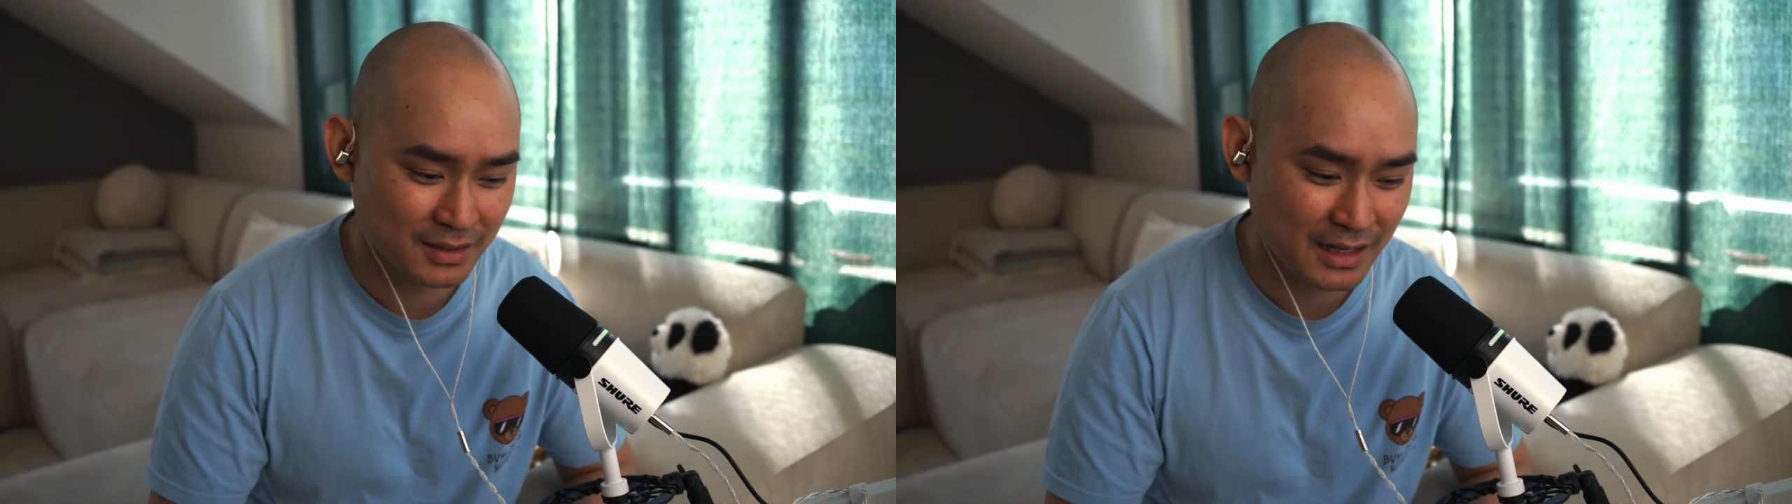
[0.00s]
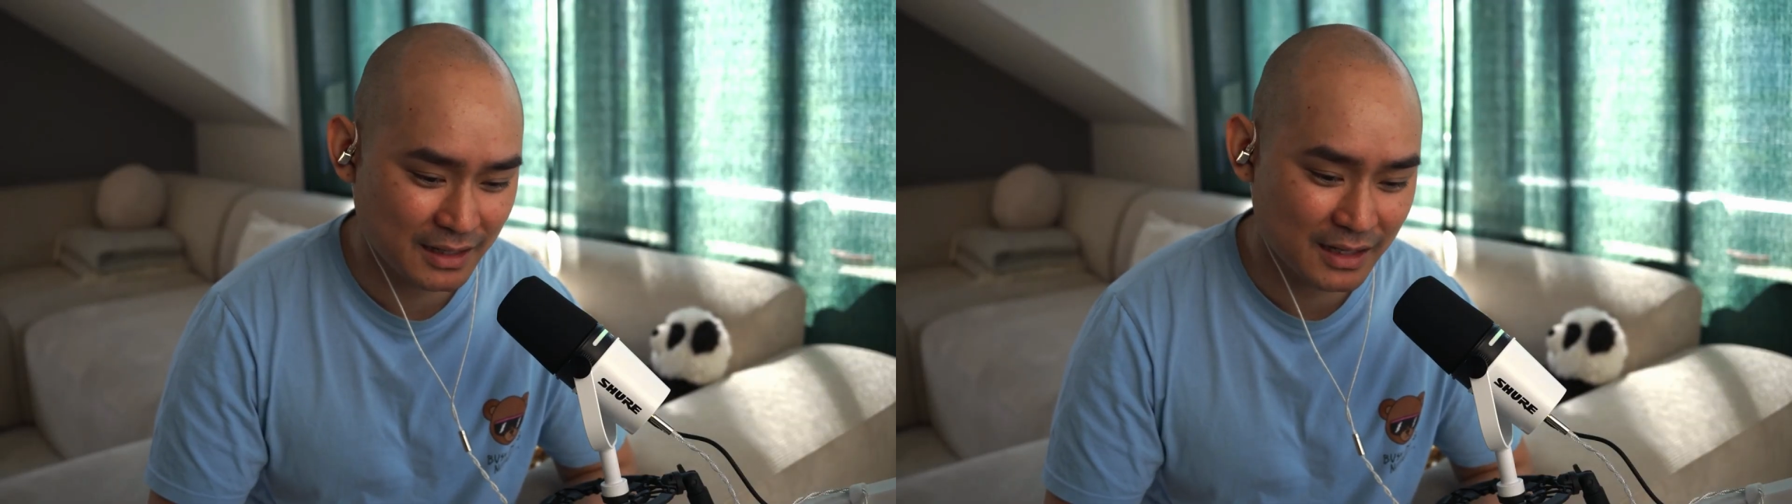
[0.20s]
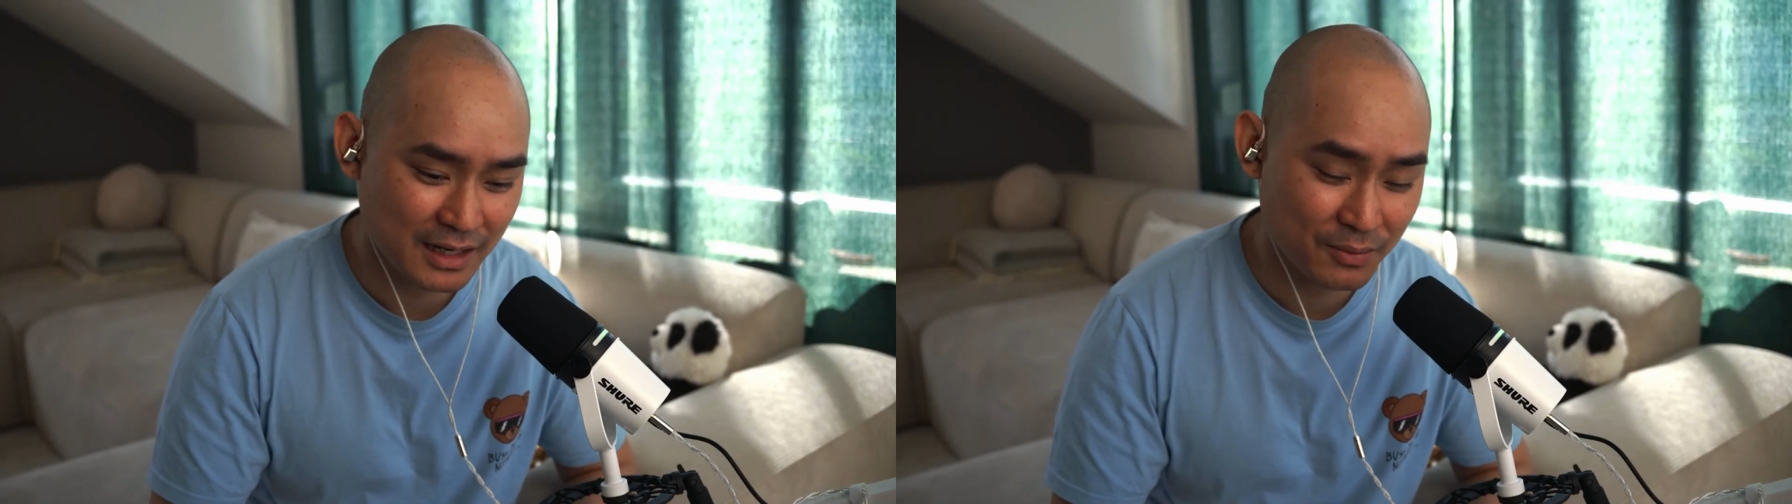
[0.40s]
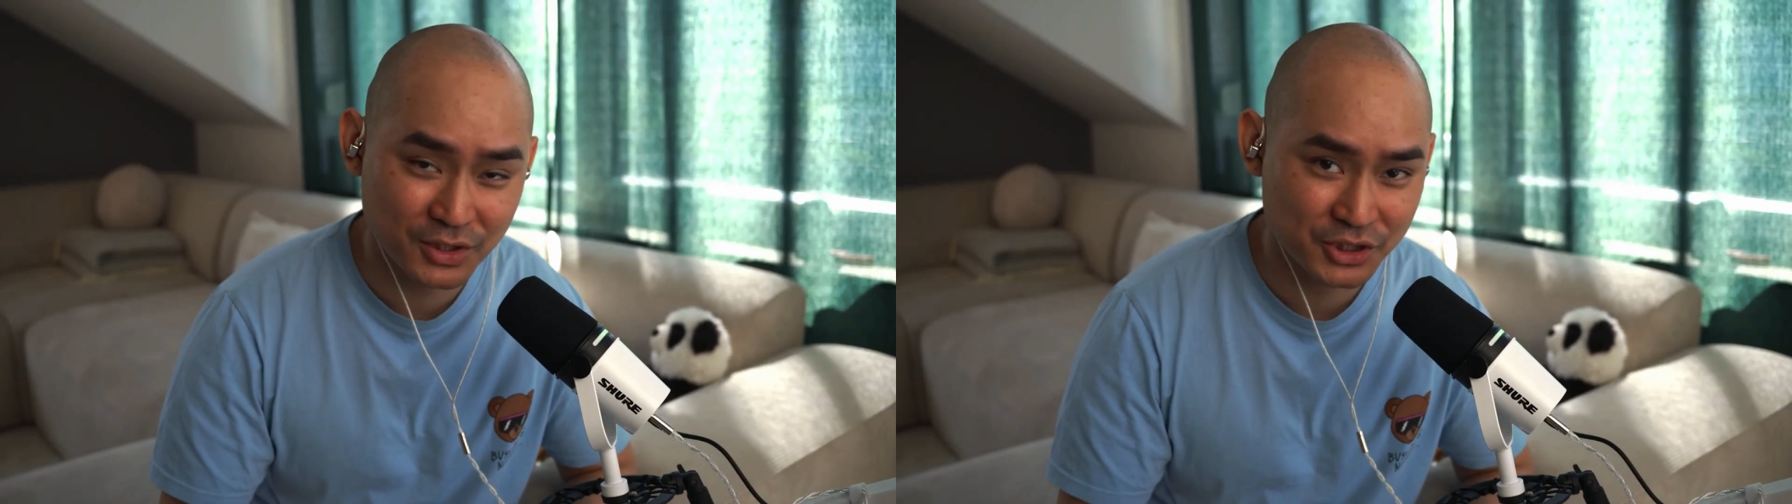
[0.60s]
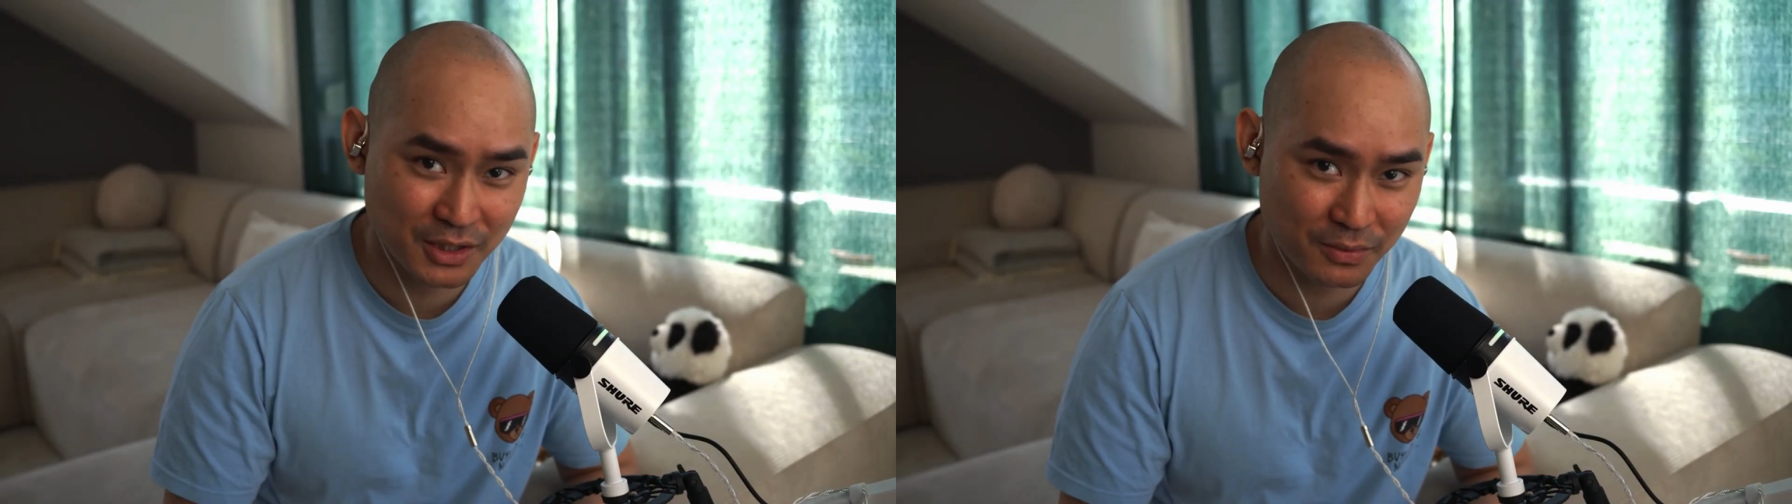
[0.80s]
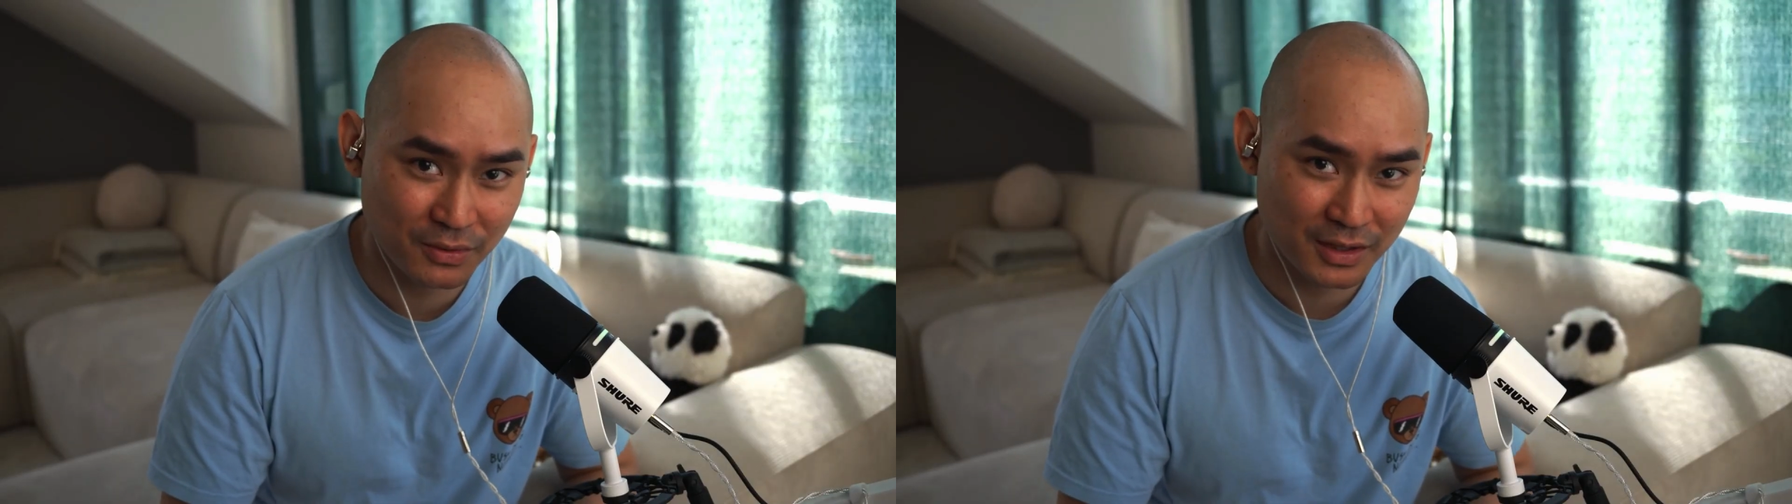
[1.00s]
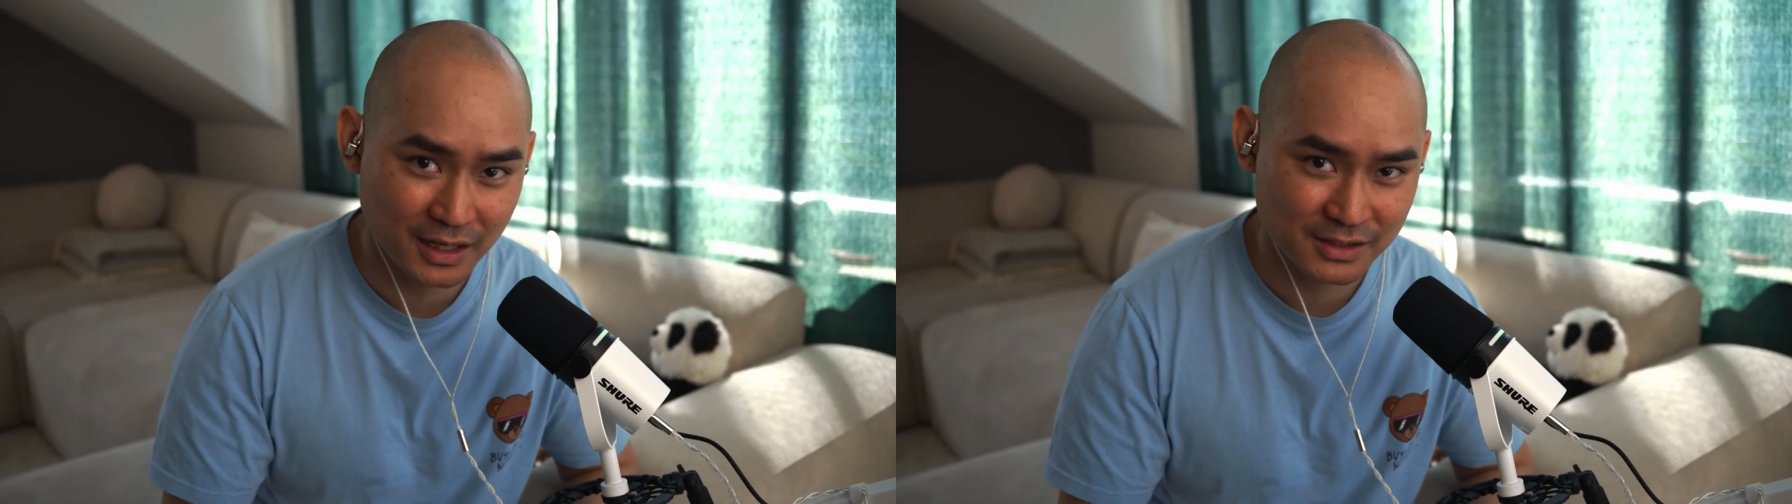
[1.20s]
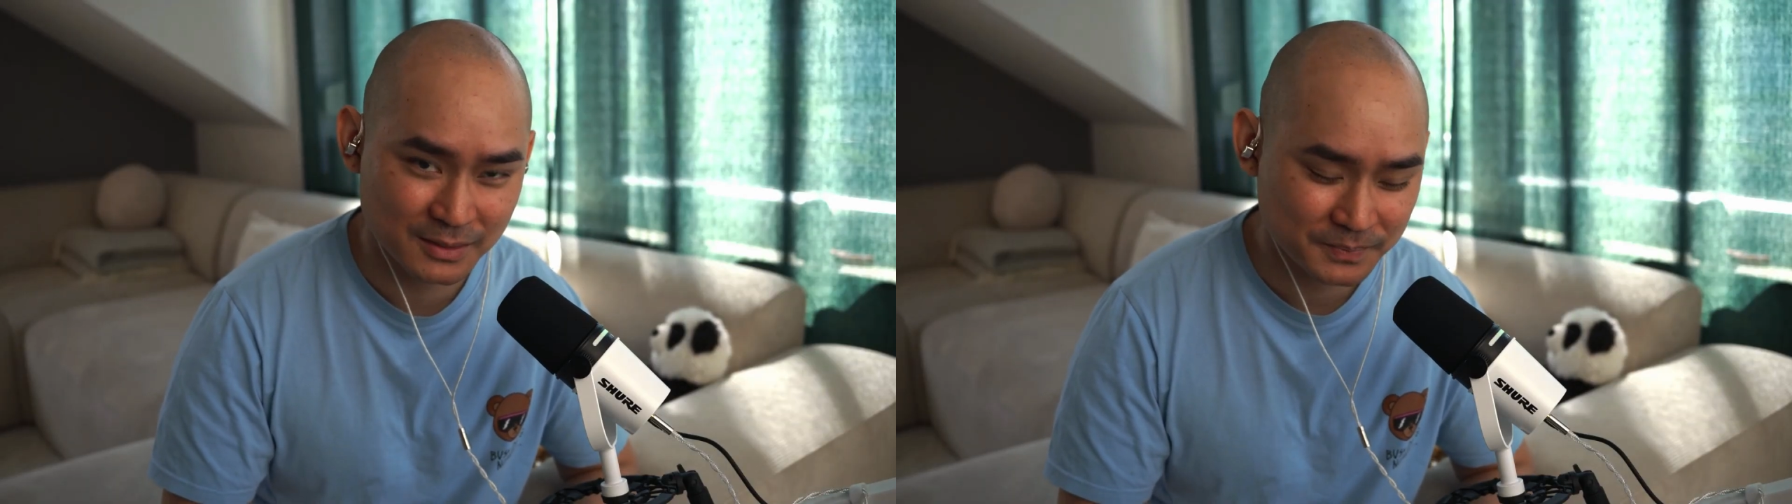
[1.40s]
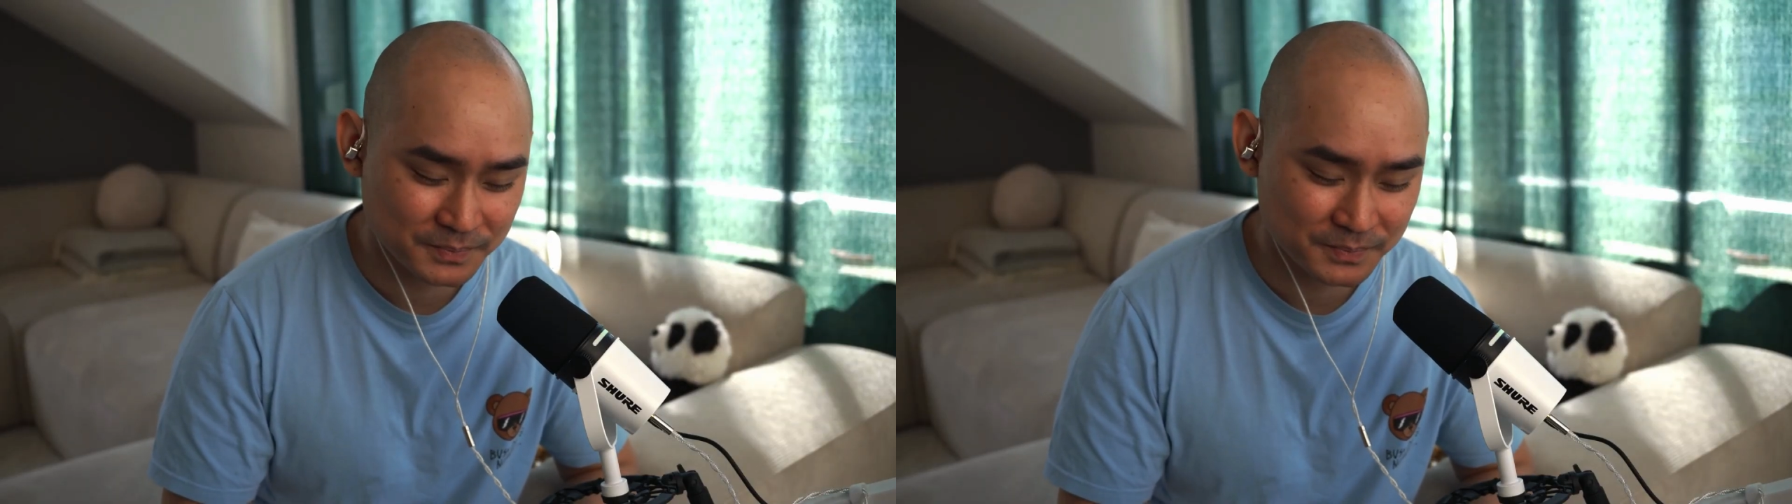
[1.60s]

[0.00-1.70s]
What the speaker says: that I want to share with you guys.